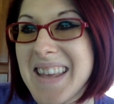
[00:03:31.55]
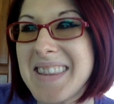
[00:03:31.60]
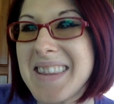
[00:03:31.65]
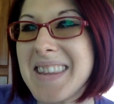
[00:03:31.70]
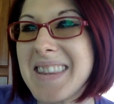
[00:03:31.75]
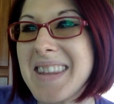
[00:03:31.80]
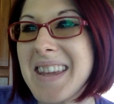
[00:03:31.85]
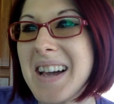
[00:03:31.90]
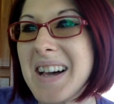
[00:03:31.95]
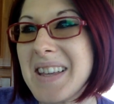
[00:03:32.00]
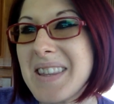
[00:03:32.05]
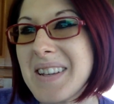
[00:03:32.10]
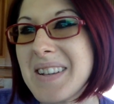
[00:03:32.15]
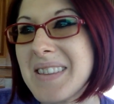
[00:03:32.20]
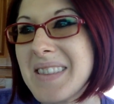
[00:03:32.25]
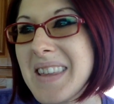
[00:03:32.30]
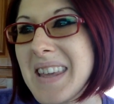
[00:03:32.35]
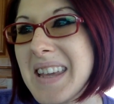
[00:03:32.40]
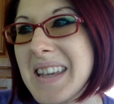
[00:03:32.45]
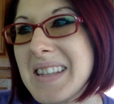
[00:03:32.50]
And then the other
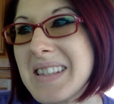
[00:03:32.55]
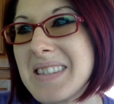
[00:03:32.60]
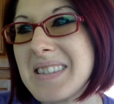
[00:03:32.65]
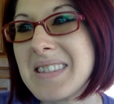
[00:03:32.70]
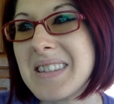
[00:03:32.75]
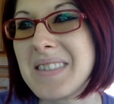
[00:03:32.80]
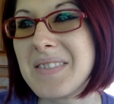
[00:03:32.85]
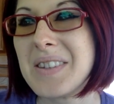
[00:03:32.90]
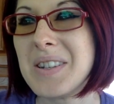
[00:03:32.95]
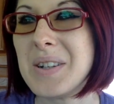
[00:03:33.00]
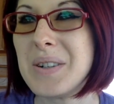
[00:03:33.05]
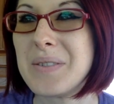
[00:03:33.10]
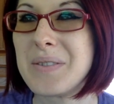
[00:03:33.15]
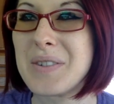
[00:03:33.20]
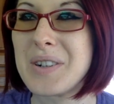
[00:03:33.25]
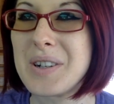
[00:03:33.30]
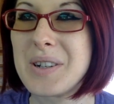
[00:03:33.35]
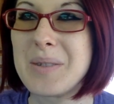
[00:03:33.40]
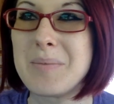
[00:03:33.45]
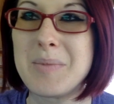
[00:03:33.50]
thing is, you know,
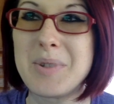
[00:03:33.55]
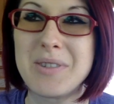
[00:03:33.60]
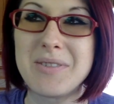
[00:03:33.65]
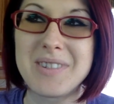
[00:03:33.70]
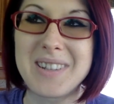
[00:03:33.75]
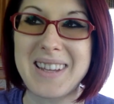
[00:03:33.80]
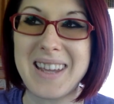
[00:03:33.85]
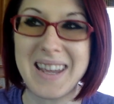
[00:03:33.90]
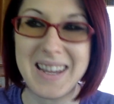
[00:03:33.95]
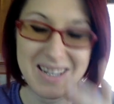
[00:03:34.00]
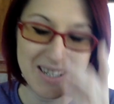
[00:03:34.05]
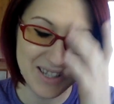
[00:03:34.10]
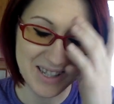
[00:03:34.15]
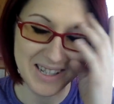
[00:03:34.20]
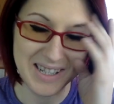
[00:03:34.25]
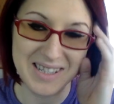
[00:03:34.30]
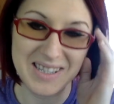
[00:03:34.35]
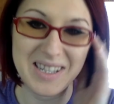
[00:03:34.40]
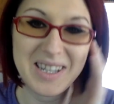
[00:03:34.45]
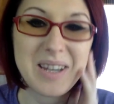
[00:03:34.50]
for
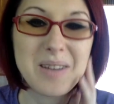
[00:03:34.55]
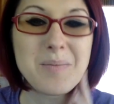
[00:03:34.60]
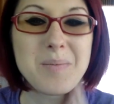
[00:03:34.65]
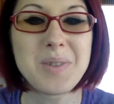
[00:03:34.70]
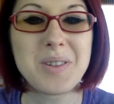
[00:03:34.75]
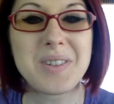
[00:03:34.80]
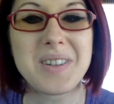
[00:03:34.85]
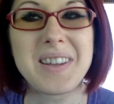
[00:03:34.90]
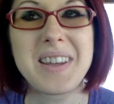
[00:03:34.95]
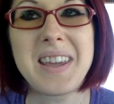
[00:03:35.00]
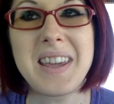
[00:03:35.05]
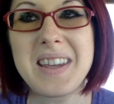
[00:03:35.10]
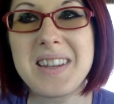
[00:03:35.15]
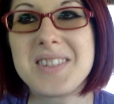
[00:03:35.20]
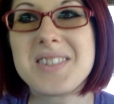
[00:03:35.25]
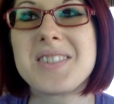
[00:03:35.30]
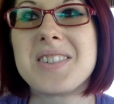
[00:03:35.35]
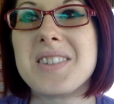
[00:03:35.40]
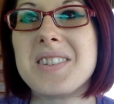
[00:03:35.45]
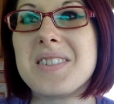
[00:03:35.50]
communication, it's a
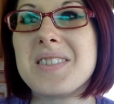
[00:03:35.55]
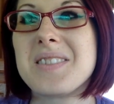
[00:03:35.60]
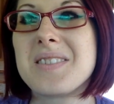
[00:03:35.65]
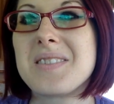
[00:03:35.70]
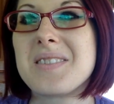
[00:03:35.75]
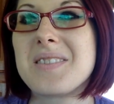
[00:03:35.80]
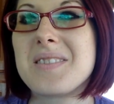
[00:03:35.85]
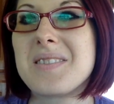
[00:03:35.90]
communication